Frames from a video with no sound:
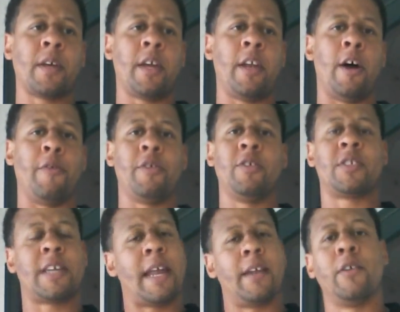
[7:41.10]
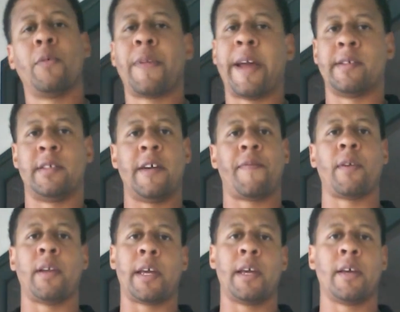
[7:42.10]
you just got to do things
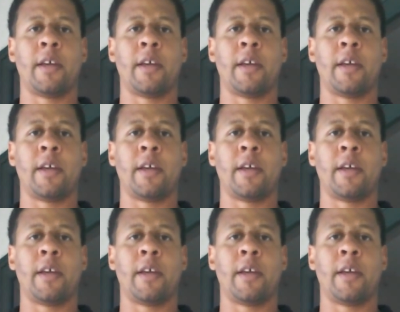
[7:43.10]
differently.